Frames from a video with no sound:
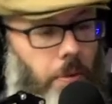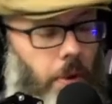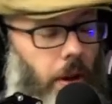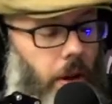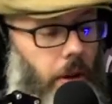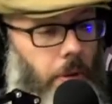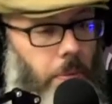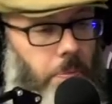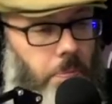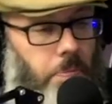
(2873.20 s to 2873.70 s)

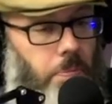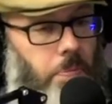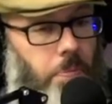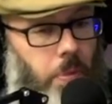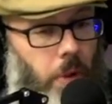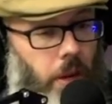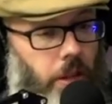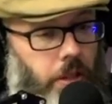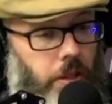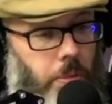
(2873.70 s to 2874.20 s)
uh
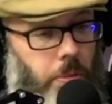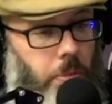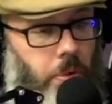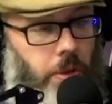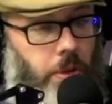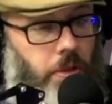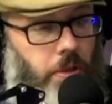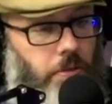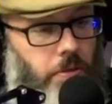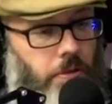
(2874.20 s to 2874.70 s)

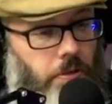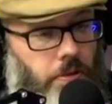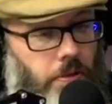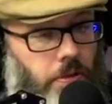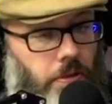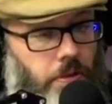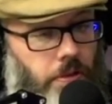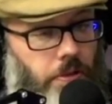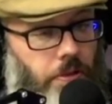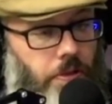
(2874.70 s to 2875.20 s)
multiple
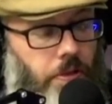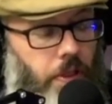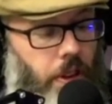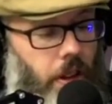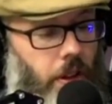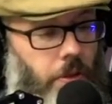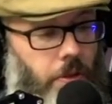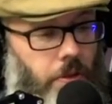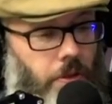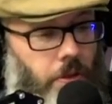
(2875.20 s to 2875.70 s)
uh,
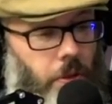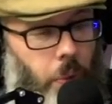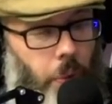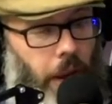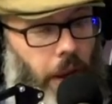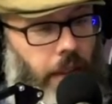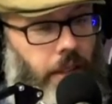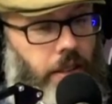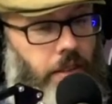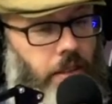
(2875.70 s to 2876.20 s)

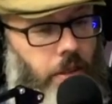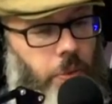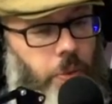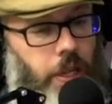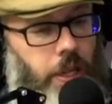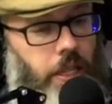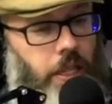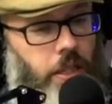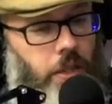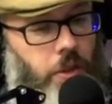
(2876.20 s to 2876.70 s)
ways in
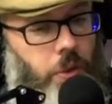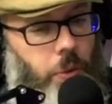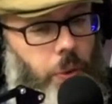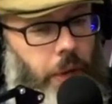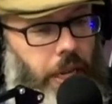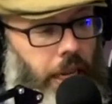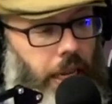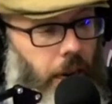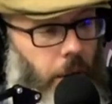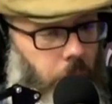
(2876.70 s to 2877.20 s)
which
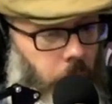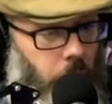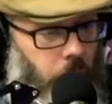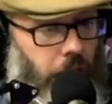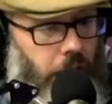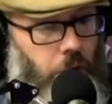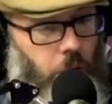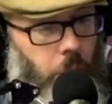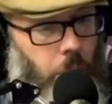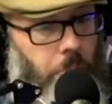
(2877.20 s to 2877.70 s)
we can
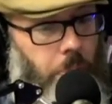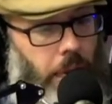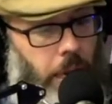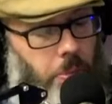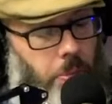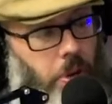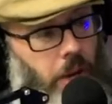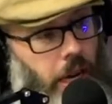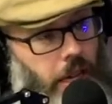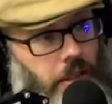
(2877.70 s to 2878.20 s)
oppress or be
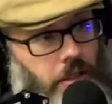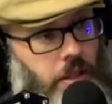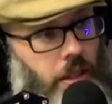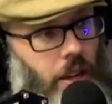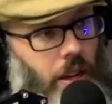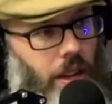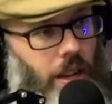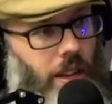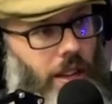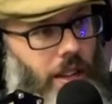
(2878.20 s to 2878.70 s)
oppressed
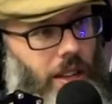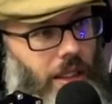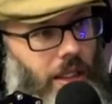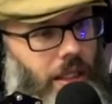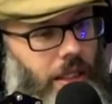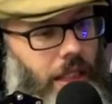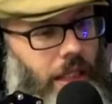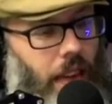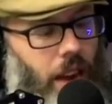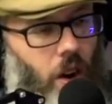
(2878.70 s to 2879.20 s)

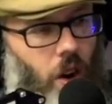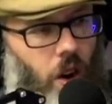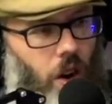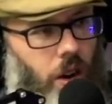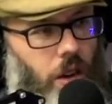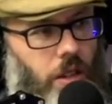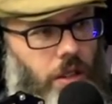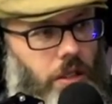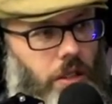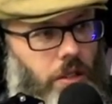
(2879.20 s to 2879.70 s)
that
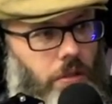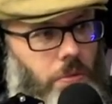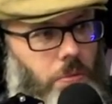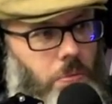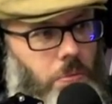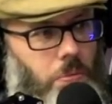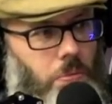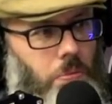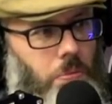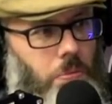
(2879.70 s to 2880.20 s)
aren't
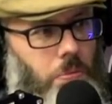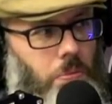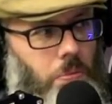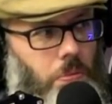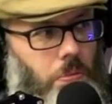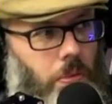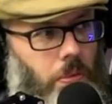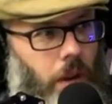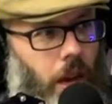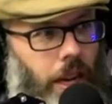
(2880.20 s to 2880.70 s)

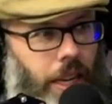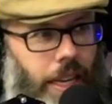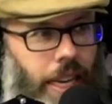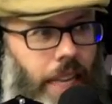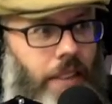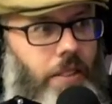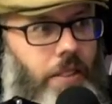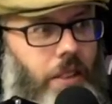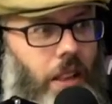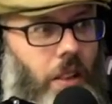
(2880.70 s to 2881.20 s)

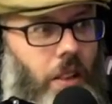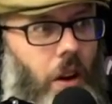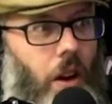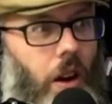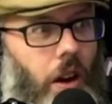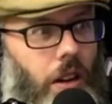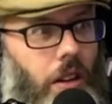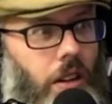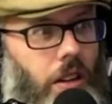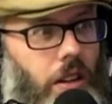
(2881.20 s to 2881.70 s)
against the
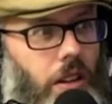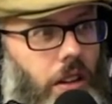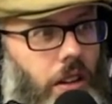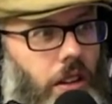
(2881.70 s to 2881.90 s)
law. Mm